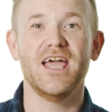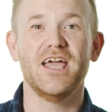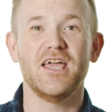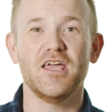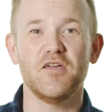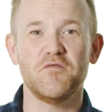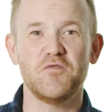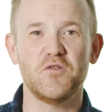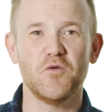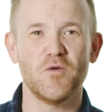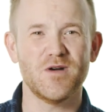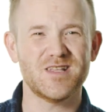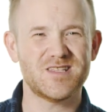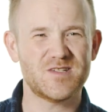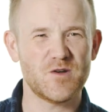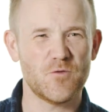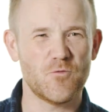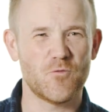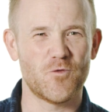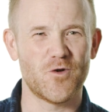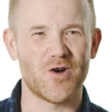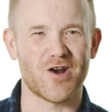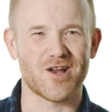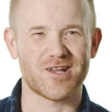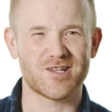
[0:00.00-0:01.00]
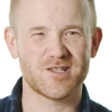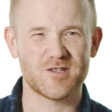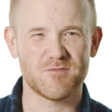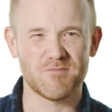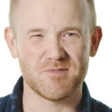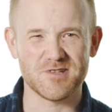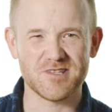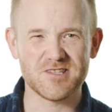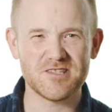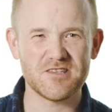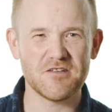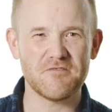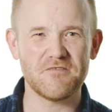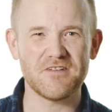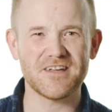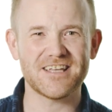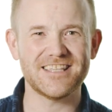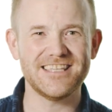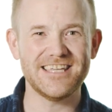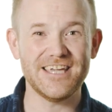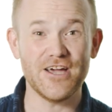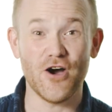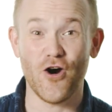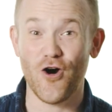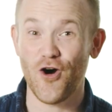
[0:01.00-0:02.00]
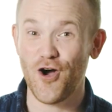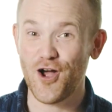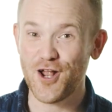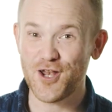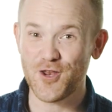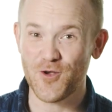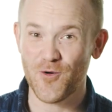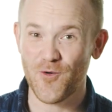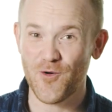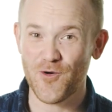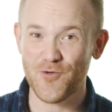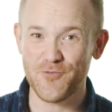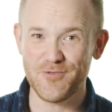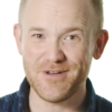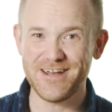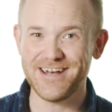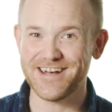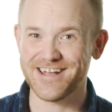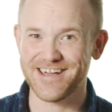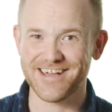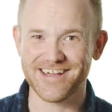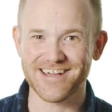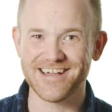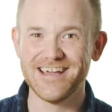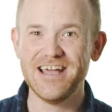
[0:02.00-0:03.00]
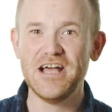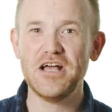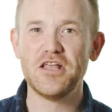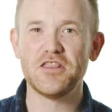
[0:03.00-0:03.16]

If you want to work specifically on your reading,